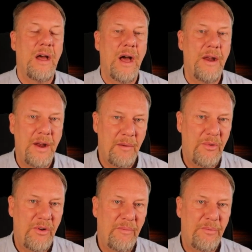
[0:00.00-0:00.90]
A
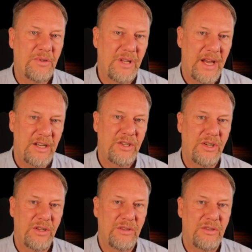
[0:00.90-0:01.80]
number of
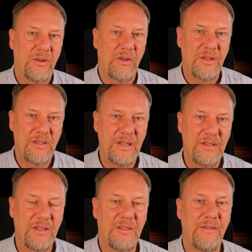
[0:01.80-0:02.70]
protections on the
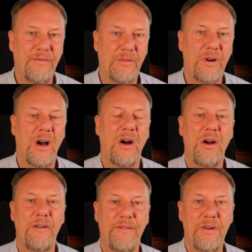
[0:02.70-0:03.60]
C64
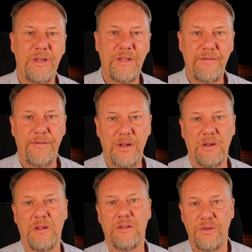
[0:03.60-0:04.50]
are very
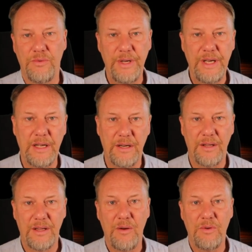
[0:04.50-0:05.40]
difficult to
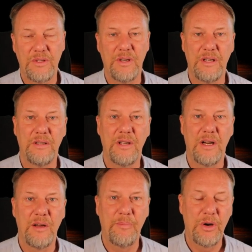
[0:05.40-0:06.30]
read. That was the
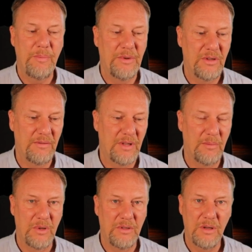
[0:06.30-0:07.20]
entire purpose of
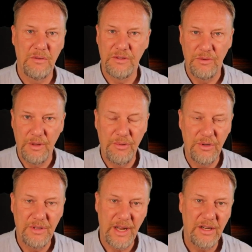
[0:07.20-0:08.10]
them. So the
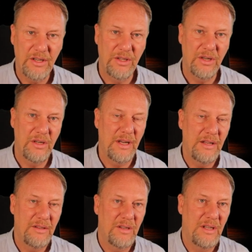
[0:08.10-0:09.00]
protection
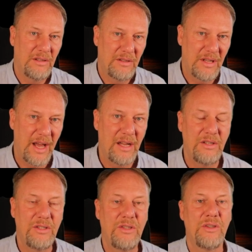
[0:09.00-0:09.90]
is an
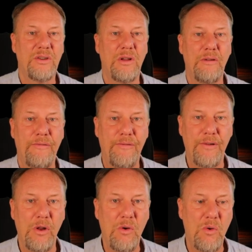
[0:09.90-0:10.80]
intentional
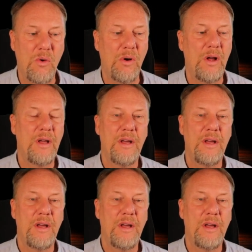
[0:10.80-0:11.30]
flaw